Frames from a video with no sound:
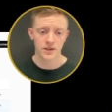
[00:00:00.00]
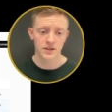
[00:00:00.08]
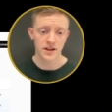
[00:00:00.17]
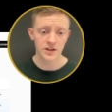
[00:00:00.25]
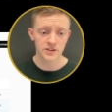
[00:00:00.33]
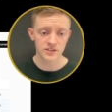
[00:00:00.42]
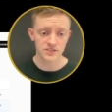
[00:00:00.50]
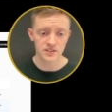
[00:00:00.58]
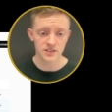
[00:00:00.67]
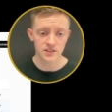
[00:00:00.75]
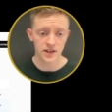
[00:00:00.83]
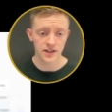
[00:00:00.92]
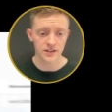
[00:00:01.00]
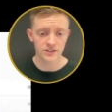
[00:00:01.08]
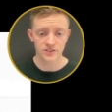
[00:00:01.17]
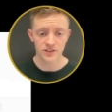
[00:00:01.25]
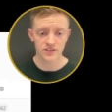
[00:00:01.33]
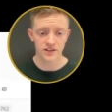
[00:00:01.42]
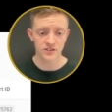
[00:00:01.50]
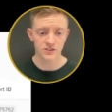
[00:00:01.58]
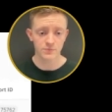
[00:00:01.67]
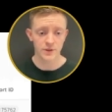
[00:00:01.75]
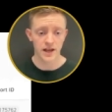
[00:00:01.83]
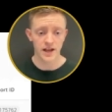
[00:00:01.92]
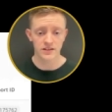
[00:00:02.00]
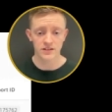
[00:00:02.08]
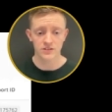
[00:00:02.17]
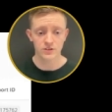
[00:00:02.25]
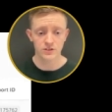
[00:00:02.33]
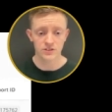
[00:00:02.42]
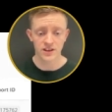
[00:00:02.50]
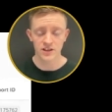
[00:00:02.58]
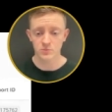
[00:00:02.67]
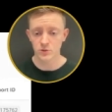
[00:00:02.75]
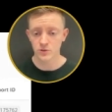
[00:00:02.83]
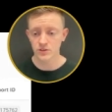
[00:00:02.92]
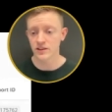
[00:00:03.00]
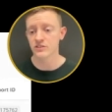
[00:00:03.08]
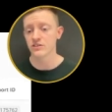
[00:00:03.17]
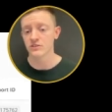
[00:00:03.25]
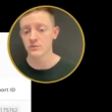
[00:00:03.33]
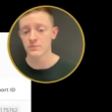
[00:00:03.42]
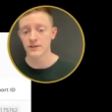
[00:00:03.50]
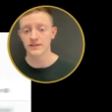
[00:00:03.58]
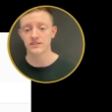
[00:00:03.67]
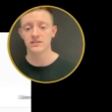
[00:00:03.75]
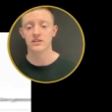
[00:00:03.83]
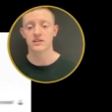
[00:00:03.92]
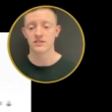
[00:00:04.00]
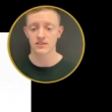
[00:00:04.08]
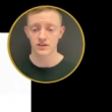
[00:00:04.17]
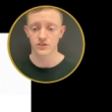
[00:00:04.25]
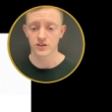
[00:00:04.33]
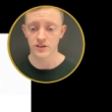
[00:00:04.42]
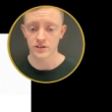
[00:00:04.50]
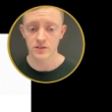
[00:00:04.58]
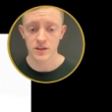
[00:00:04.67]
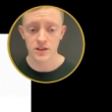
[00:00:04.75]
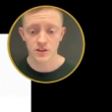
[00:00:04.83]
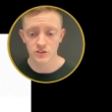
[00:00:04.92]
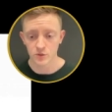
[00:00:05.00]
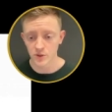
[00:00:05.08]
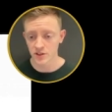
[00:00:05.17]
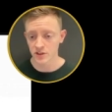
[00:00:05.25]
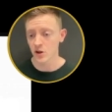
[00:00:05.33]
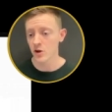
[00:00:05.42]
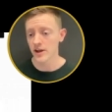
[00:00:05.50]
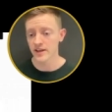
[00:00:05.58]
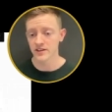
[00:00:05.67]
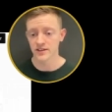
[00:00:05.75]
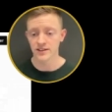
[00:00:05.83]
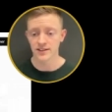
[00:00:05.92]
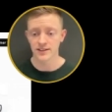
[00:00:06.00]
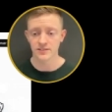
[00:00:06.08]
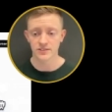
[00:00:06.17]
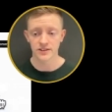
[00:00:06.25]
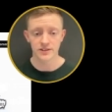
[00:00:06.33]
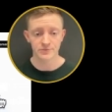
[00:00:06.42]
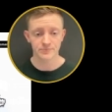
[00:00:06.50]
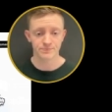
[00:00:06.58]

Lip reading: Now you can see that Layla's details have been added to the dashboard as she's completed the consent journey. So we're going to go ahead and click into that.